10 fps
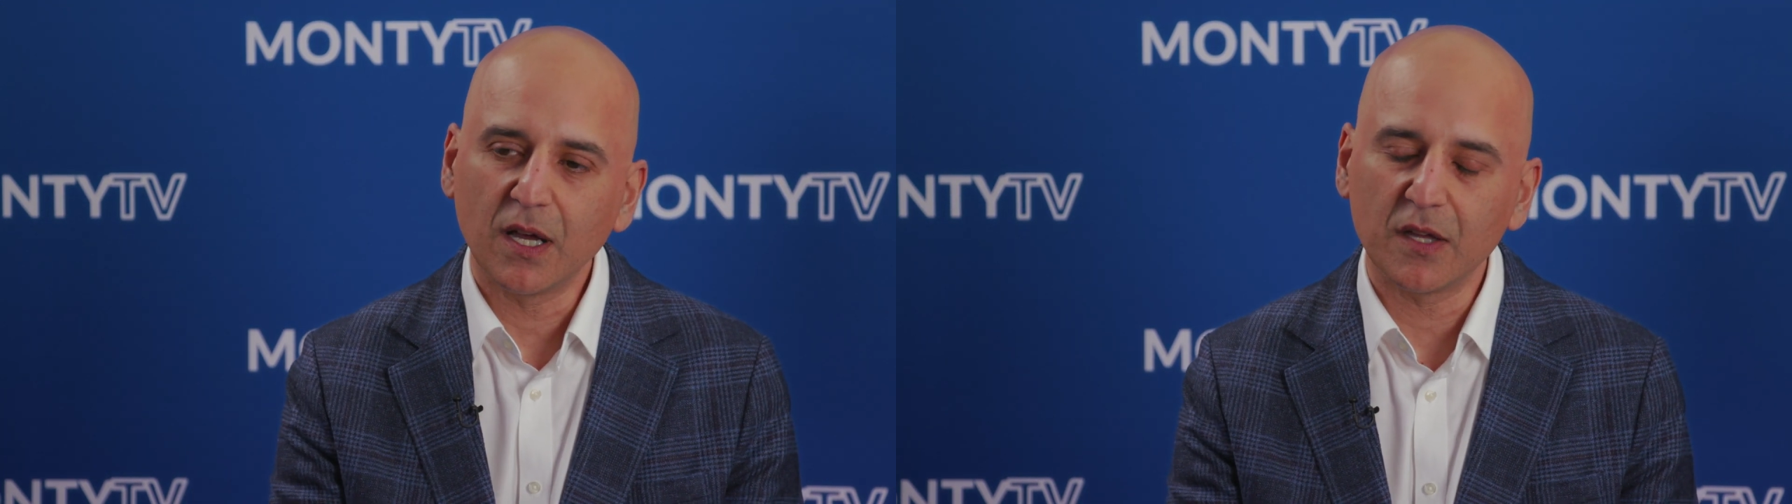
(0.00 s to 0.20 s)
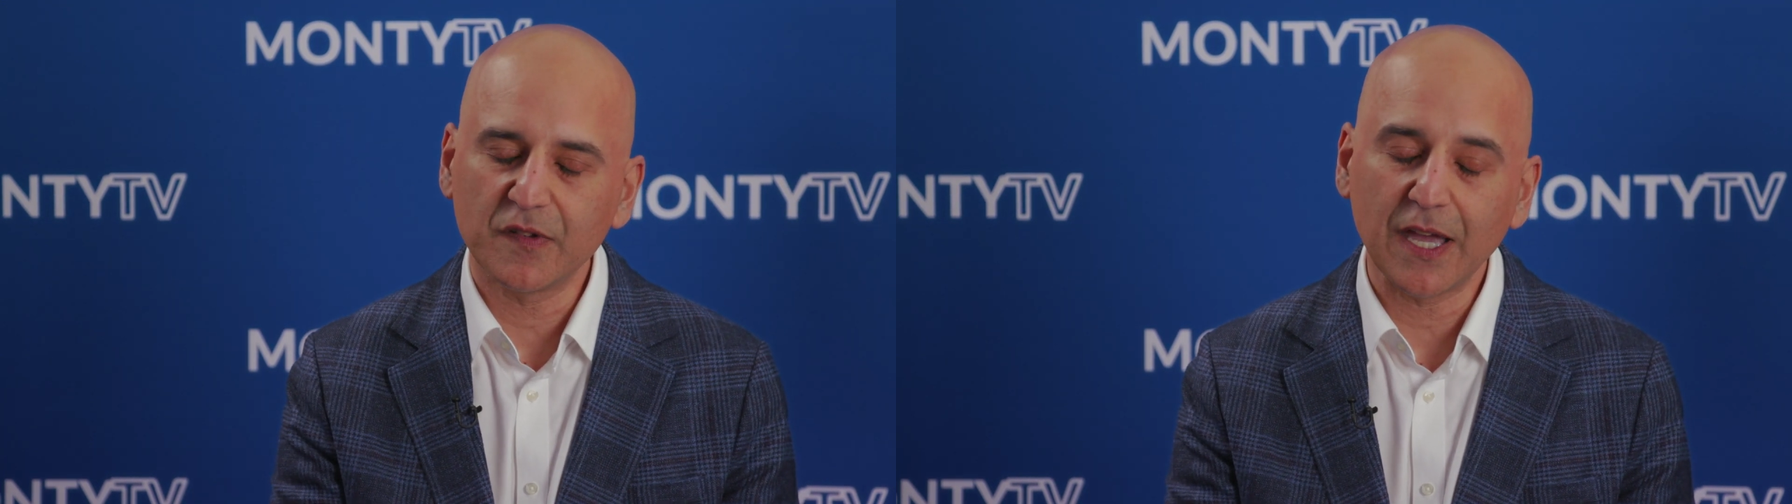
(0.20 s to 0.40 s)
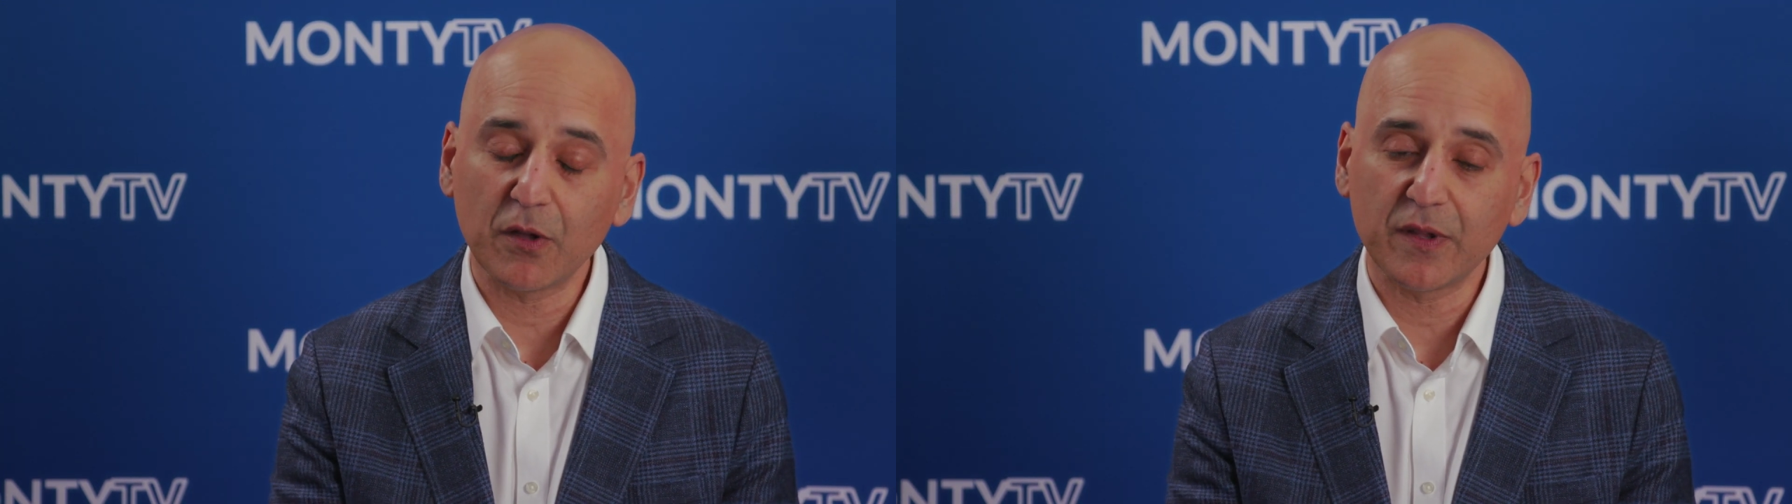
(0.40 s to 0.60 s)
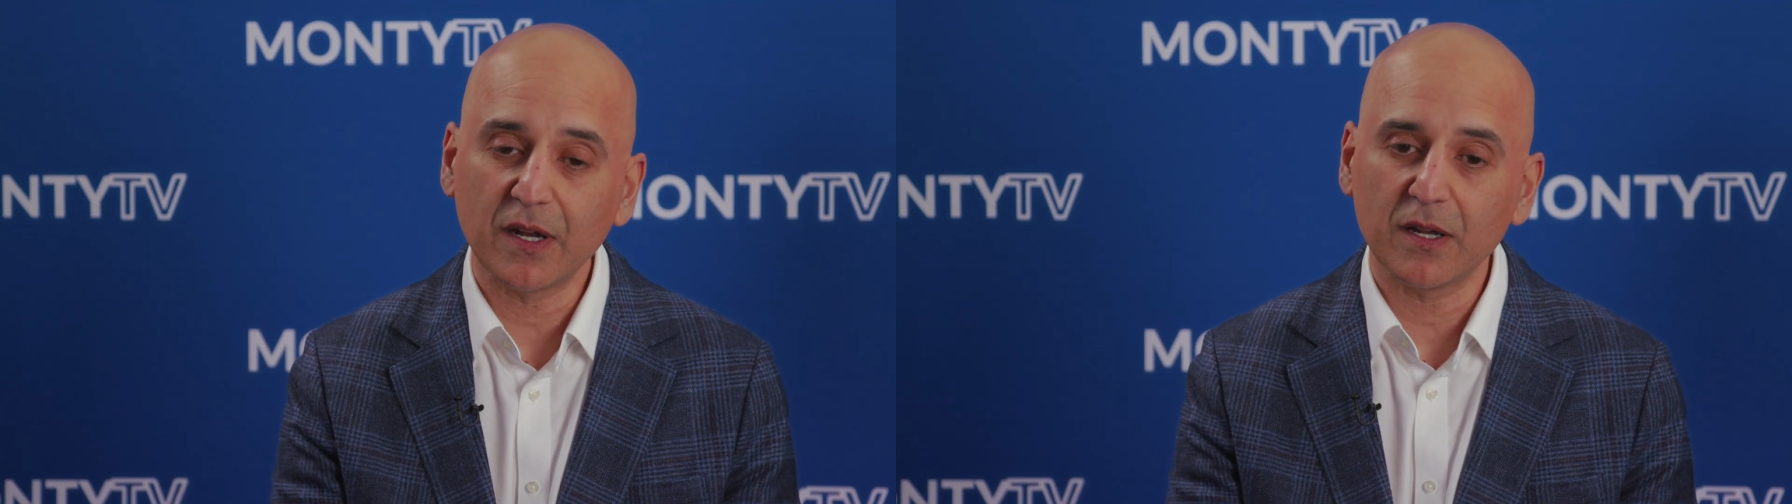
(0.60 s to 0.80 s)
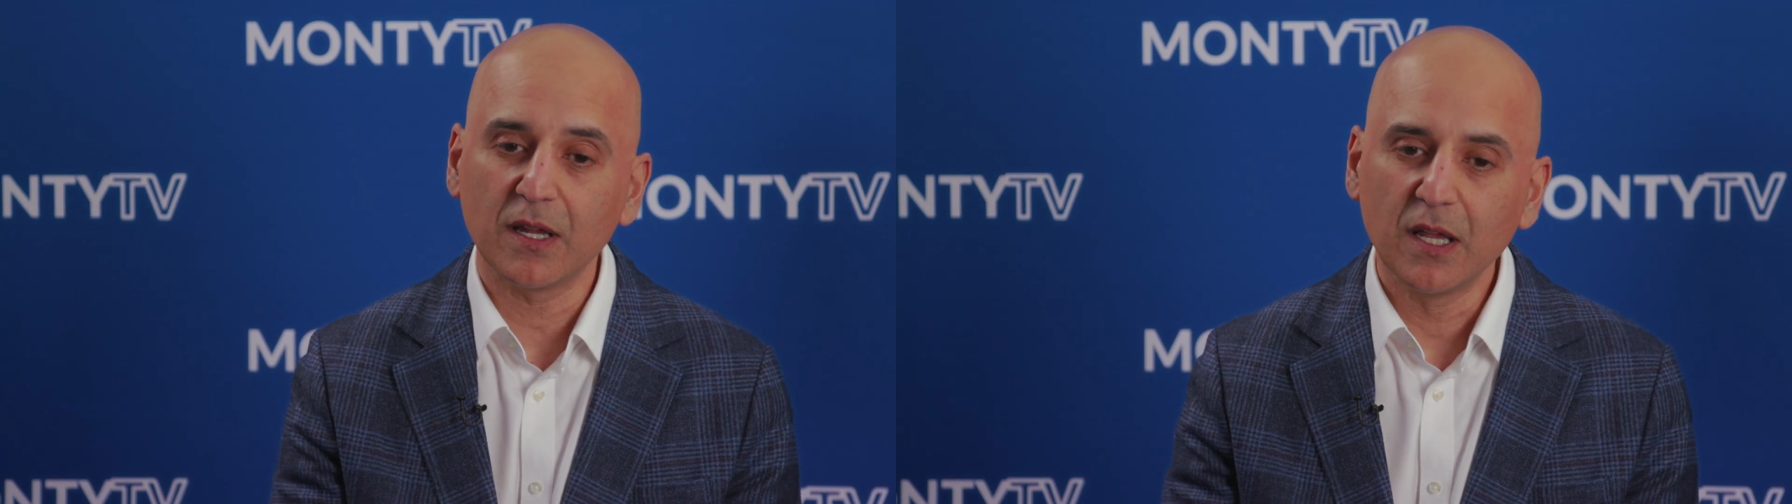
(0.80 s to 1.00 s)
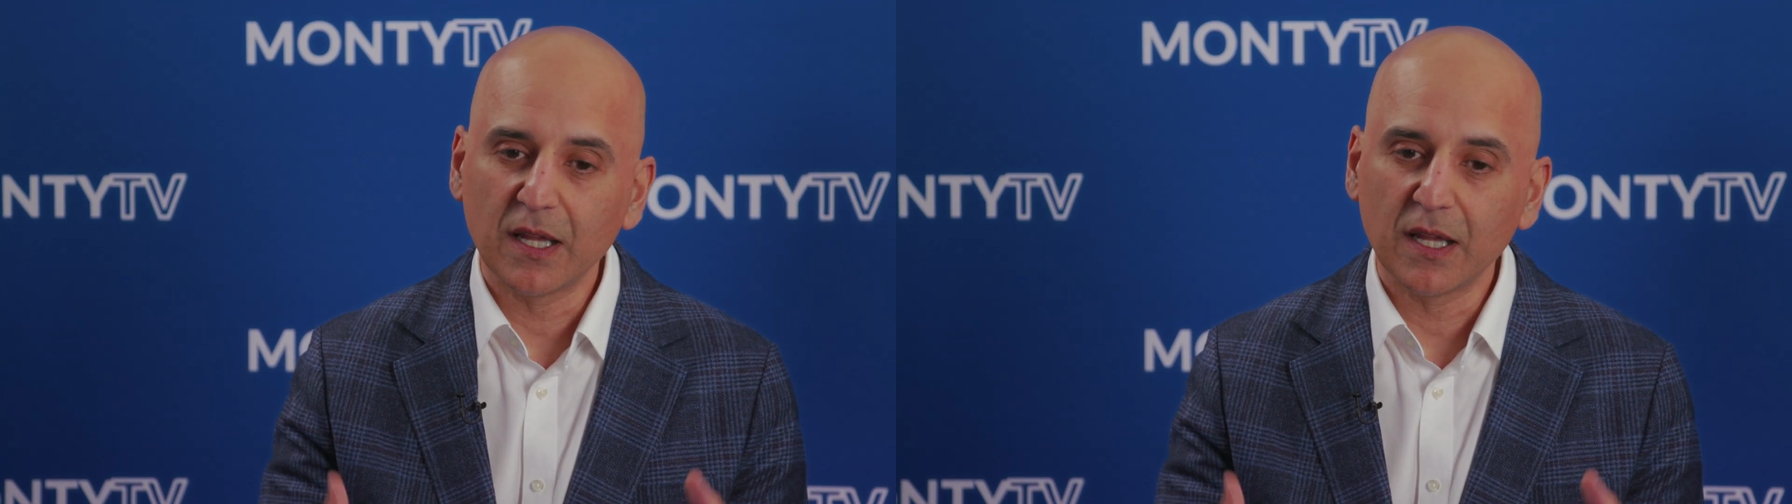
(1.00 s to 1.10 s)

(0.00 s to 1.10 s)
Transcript: see out there,